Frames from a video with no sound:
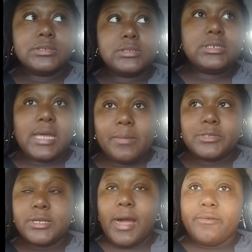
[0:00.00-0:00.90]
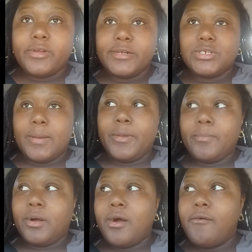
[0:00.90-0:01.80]
yep. So, after I drop
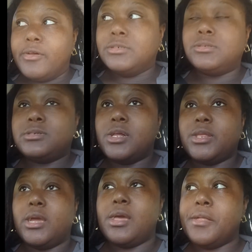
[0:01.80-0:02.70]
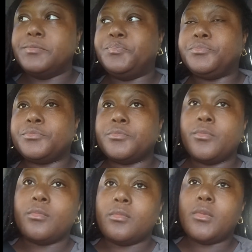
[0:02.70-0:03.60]
him off, then
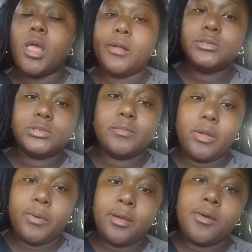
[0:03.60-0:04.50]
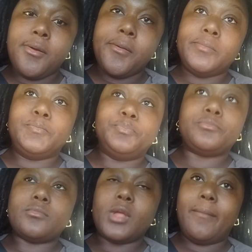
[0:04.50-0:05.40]
on my way home,
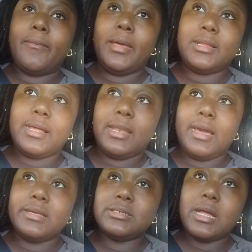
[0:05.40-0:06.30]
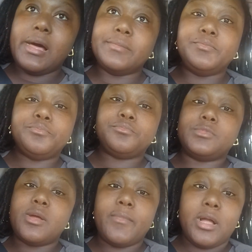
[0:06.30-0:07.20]
I'm going to make that last stop. I'm
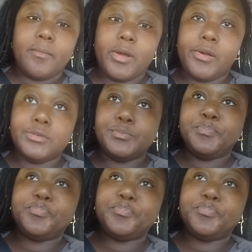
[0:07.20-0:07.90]
going to come home